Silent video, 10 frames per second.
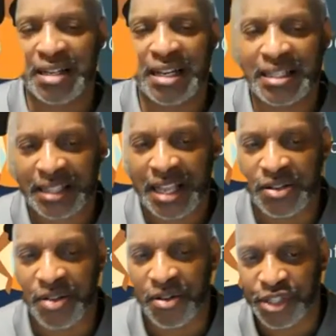else can
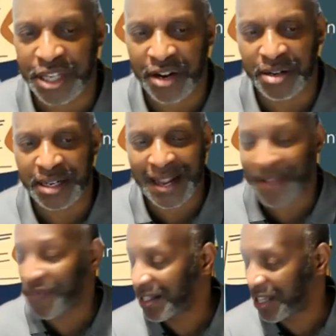you go shed on it? And
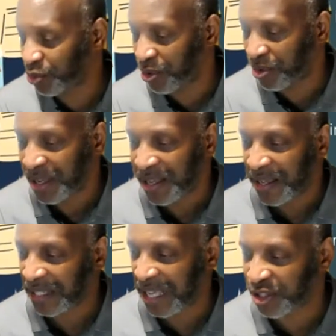I think this will
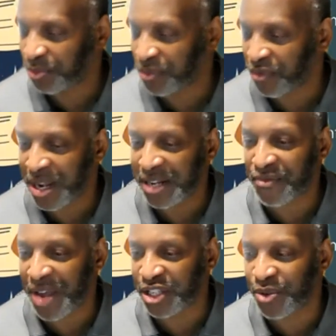get us right
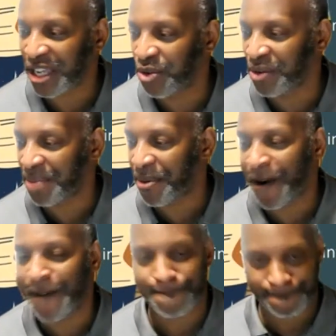into our Q&A part.